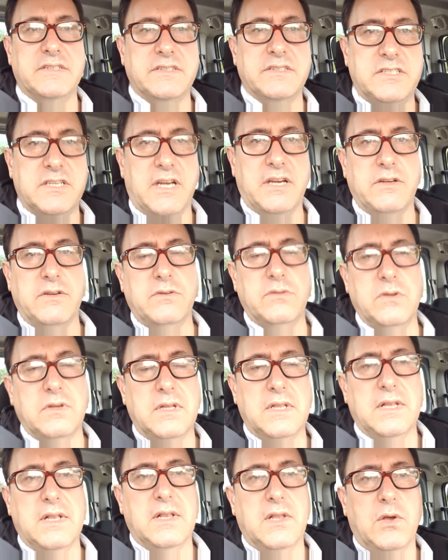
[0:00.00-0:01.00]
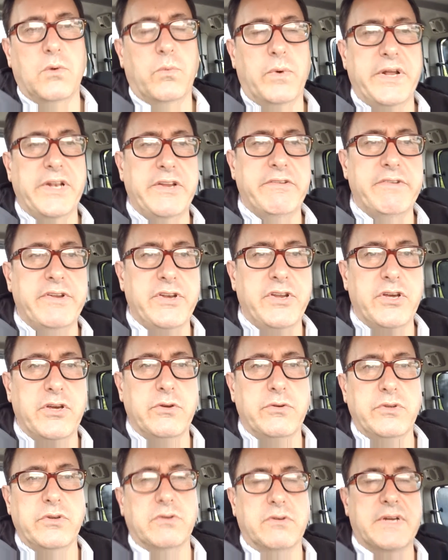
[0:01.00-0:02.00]
So when you
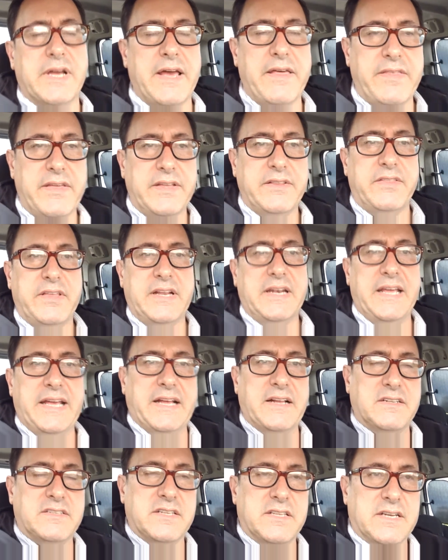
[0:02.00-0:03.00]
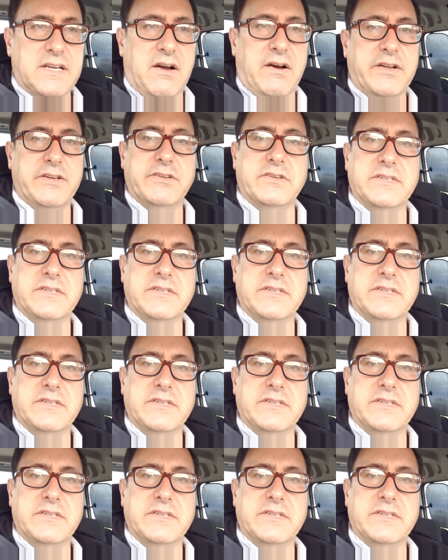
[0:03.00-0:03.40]
renew, you'll get the, the link to the guide.